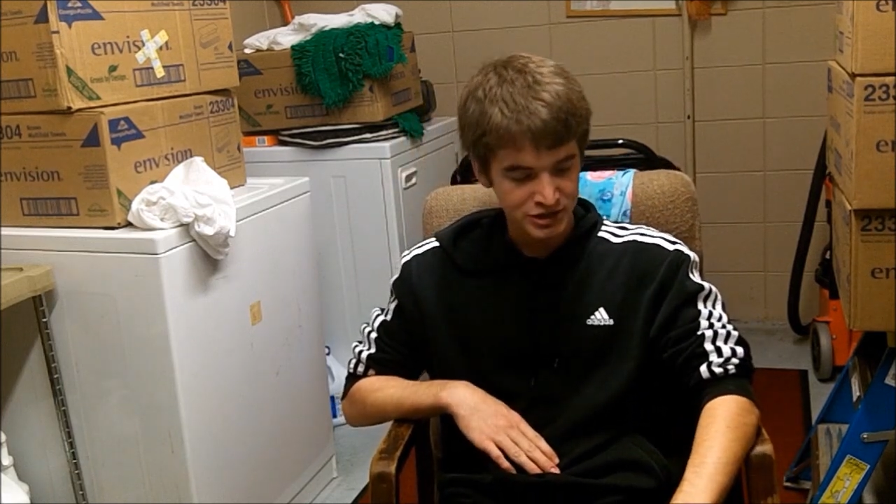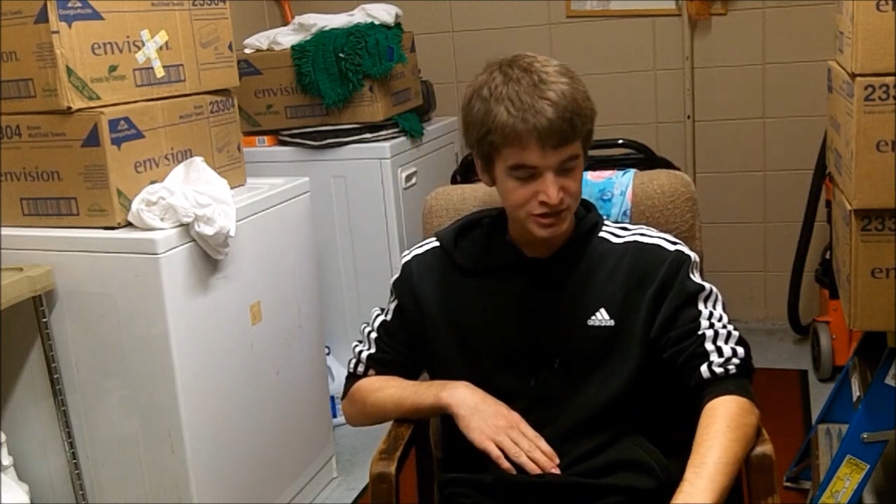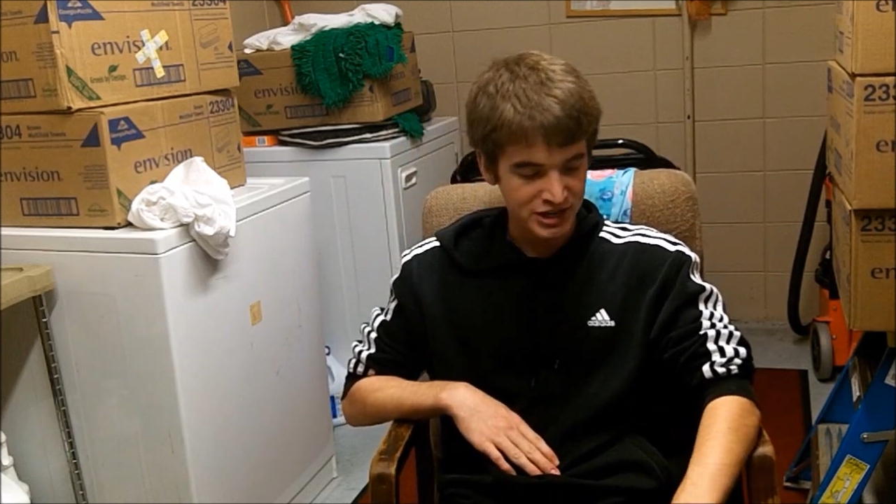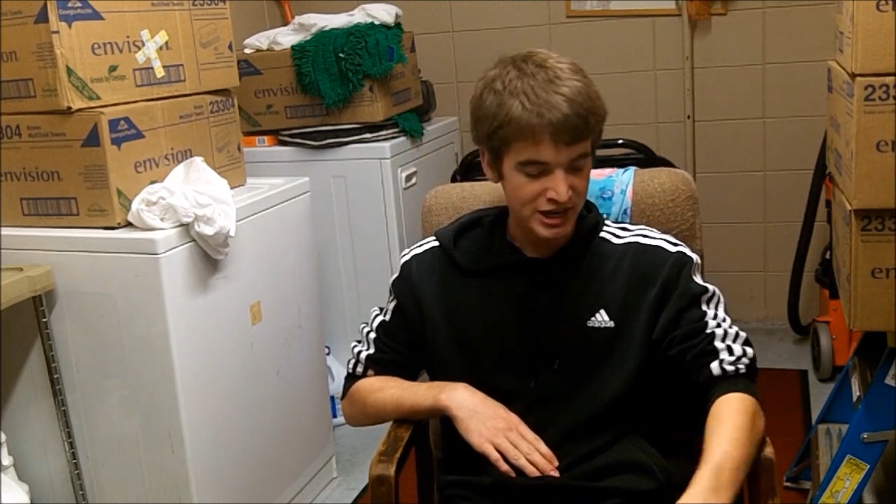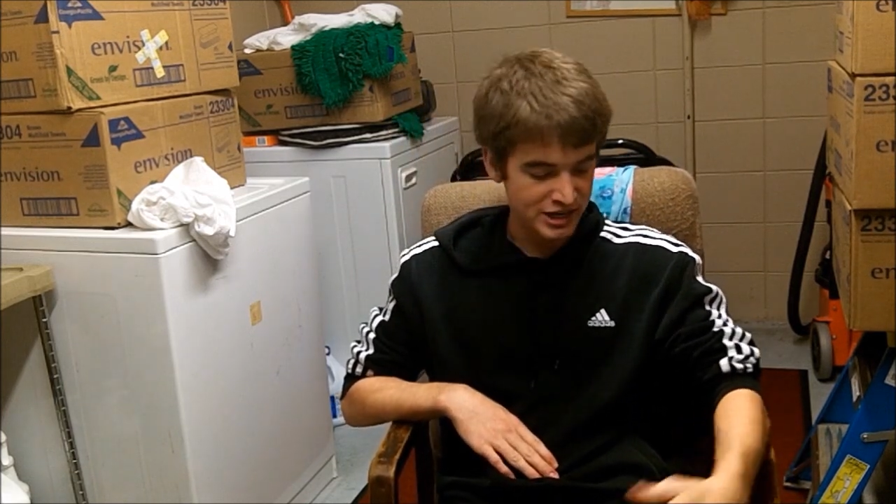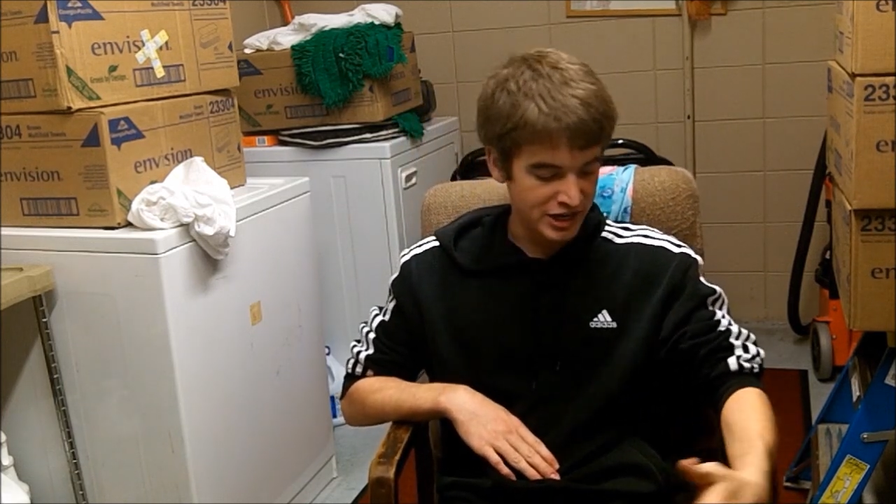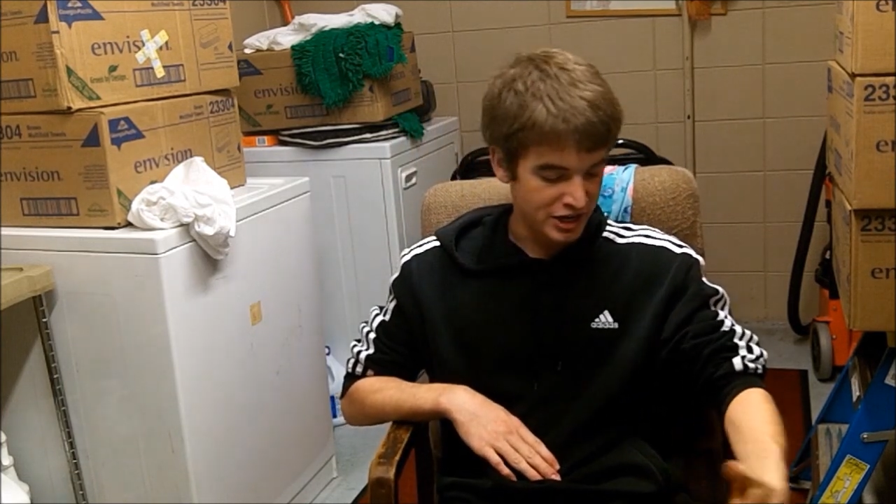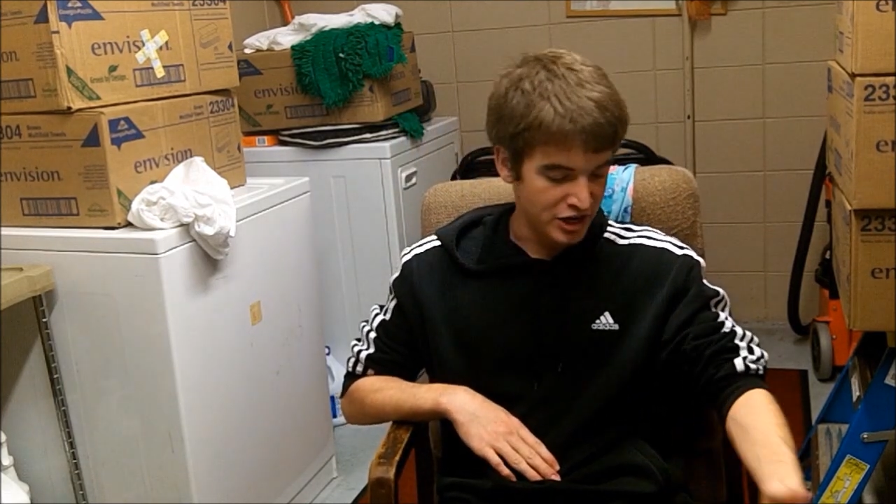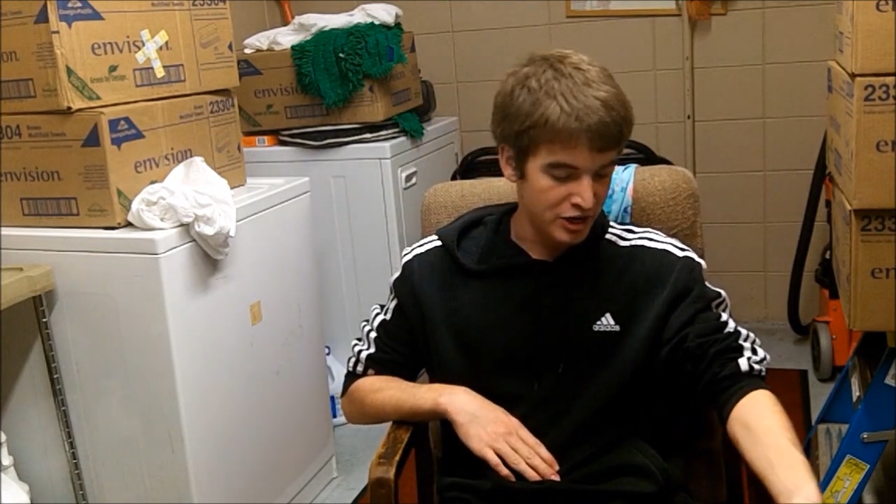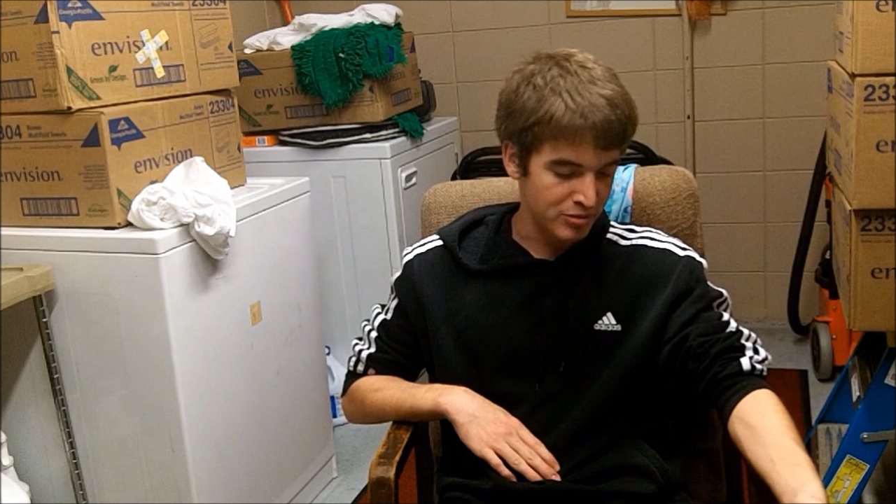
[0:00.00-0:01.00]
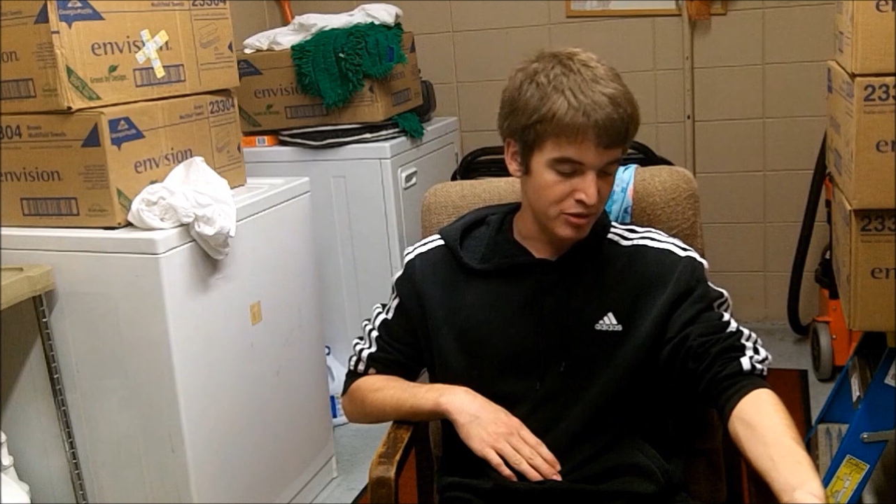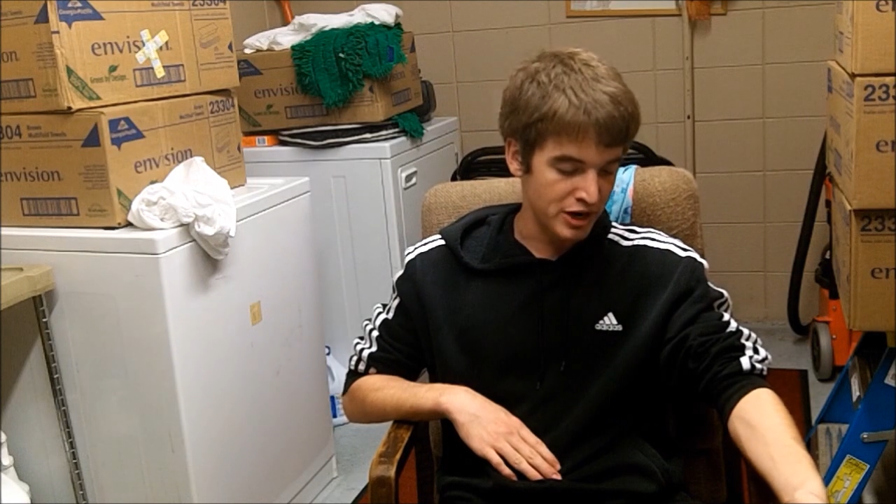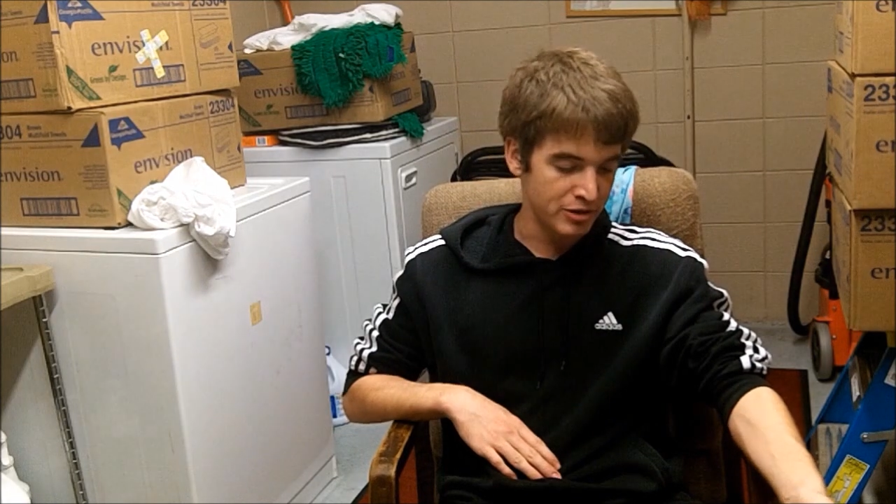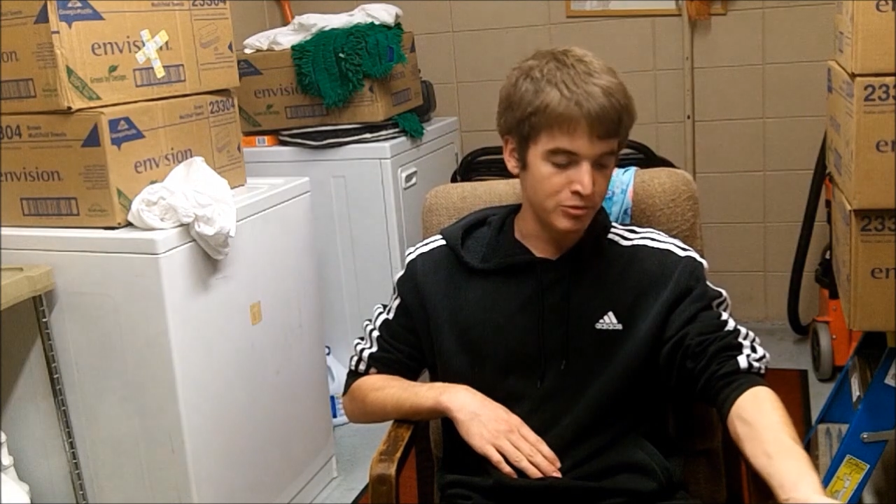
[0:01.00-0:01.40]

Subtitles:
decided to get an upgrade.